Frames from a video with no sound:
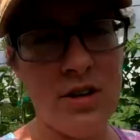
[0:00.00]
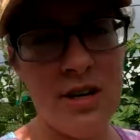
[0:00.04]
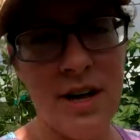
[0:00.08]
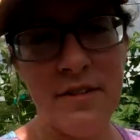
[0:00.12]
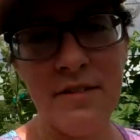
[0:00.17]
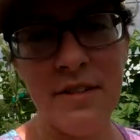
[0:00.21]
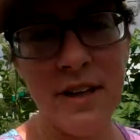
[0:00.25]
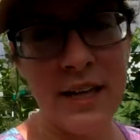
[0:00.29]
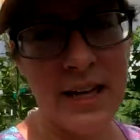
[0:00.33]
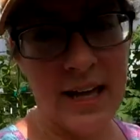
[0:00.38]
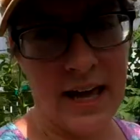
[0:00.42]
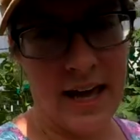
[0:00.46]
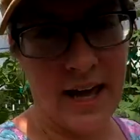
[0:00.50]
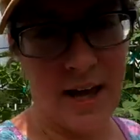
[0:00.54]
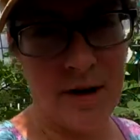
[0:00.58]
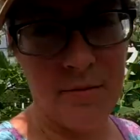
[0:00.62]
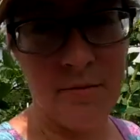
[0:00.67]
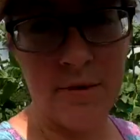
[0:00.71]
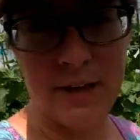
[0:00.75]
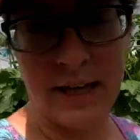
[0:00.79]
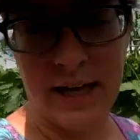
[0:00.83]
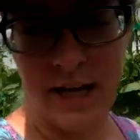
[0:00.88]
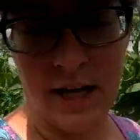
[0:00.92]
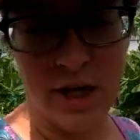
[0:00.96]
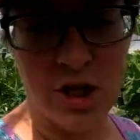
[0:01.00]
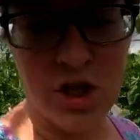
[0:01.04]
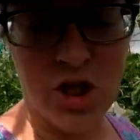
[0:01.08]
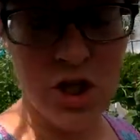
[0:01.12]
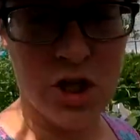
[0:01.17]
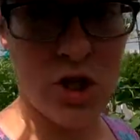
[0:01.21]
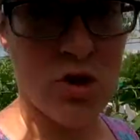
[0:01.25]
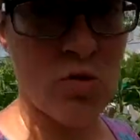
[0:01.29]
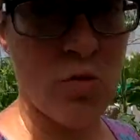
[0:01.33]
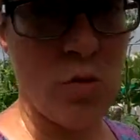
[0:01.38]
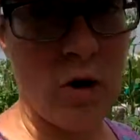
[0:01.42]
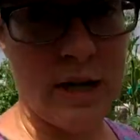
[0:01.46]
You definitely can plant
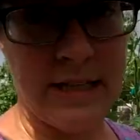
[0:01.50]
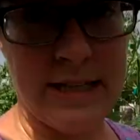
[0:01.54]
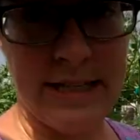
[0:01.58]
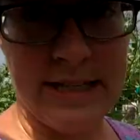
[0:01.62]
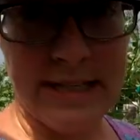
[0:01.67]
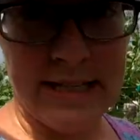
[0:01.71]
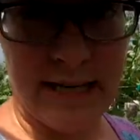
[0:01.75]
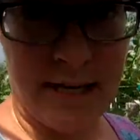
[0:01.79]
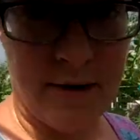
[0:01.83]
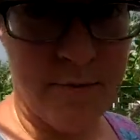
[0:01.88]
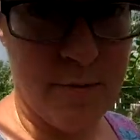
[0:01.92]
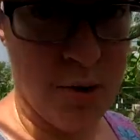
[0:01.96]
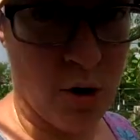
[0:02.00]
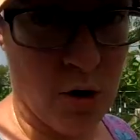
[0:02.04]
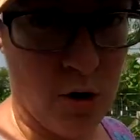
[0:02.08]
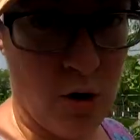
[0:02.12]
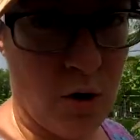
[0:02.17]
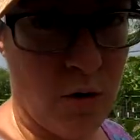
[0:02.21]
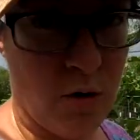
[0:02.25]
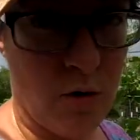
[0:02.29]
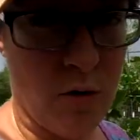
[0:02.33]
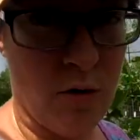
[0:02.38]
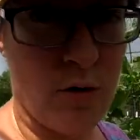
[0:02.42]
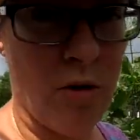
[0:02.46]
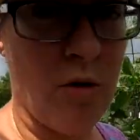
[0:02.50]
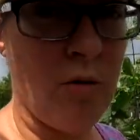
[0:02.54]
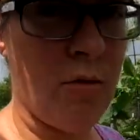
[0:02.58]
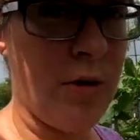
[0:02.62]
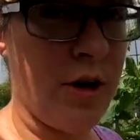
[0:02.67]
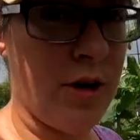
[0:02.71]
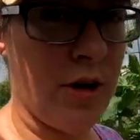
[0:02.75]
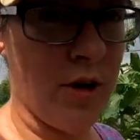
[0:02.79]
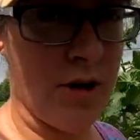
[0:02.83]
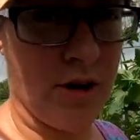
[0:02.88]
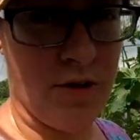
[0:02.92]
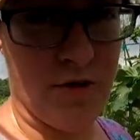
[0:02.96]
just one seed per hole
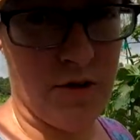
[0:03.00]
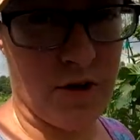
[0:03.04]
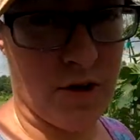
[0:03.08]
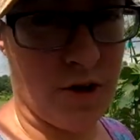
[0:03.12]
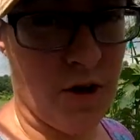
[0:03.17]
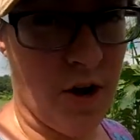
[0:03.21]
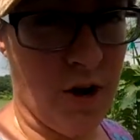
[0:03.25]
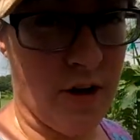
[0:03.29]
when you're in the